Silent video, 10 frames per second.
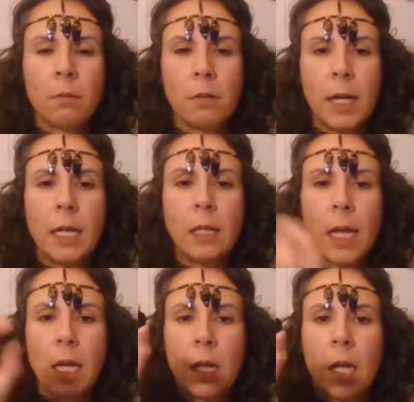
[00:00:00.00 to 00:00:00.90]
right?
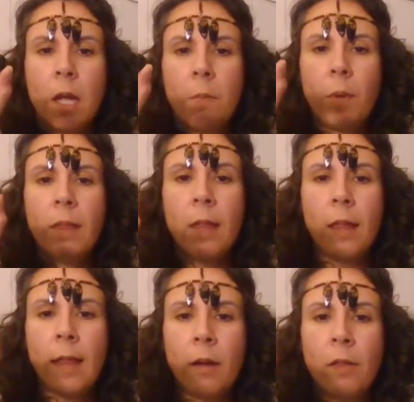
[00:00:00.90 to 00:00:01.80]
Like, but
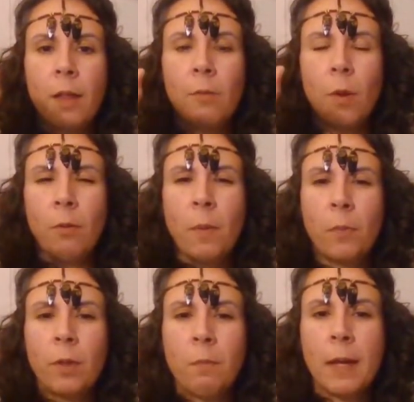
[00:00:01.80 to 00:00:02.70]
now that like,
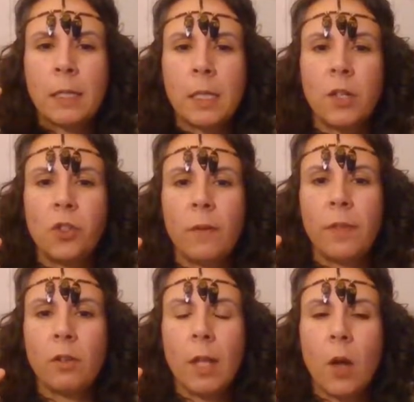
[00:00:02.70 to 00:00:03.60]
remember the message of
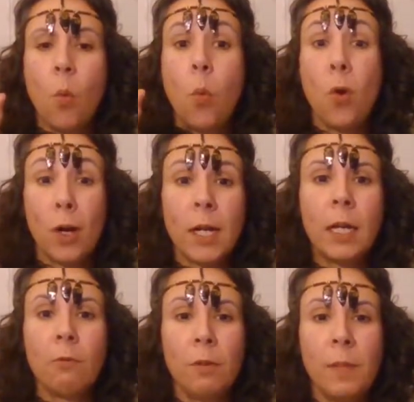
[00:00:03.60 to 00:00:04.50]
their like
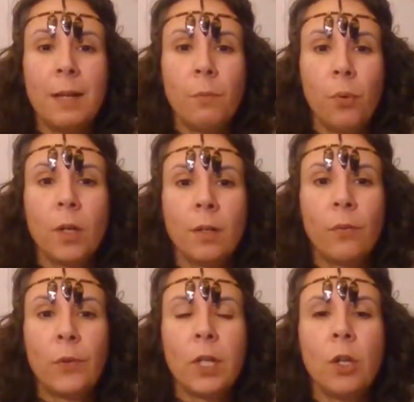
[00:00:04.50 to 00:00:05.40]
warding would be important
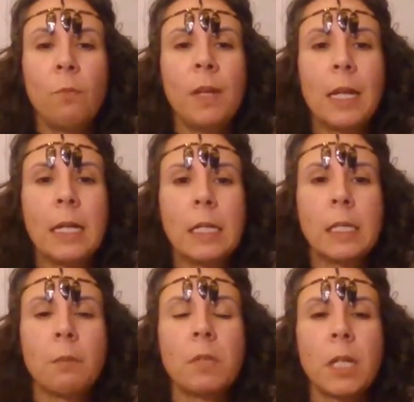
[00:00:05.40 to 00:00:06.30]
for you because
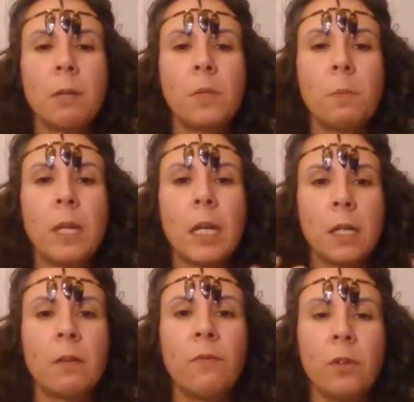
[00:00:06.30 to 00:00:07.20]
sometimes
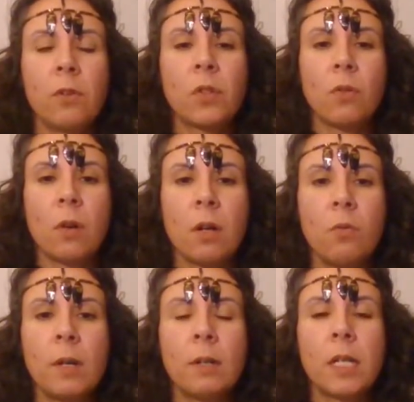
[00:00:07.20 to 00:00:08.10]
because of your strong
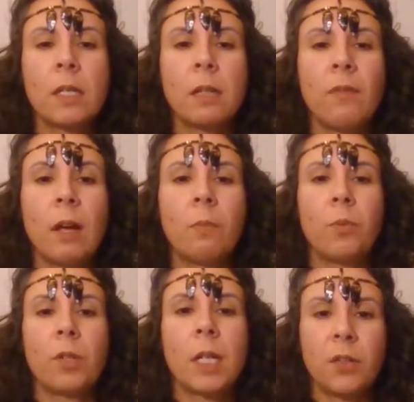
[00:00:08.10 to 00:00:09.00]
awareness of how to
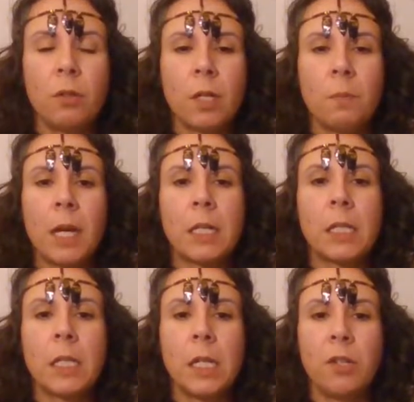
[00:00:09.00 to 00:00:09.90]
protect your
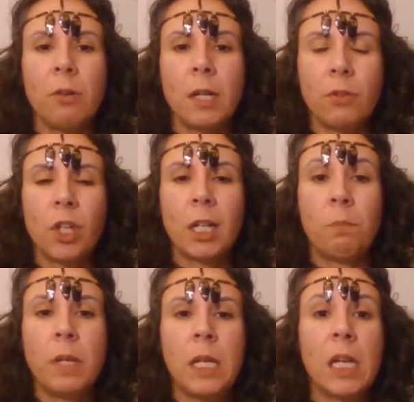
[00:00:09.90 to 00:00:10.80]
capacity and your
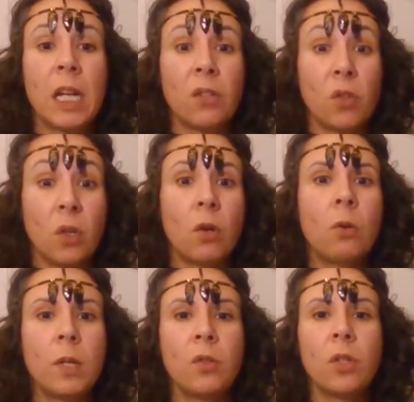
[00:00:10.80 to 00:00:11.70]
energetic being and to
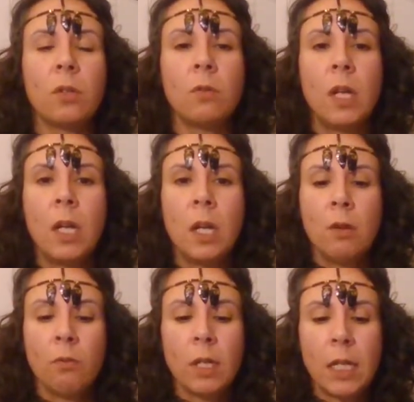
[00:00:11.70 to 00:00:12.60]
go into
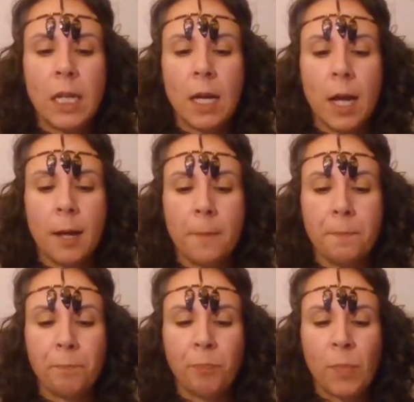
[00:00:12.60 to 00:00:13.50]
really
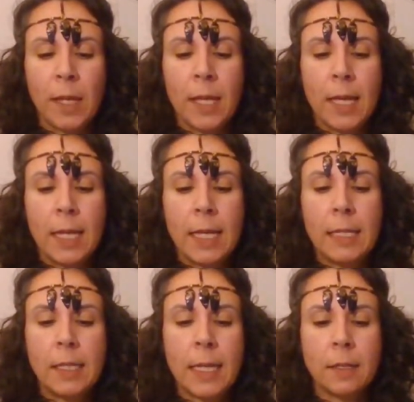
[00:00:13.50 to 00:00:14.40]

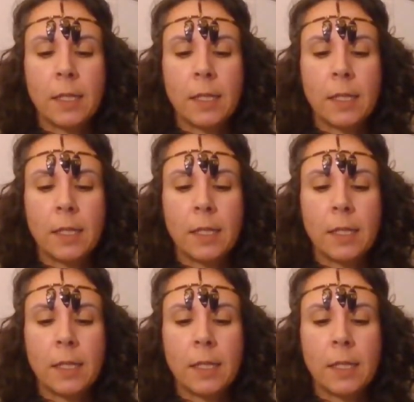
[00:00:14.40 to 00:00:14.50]
intense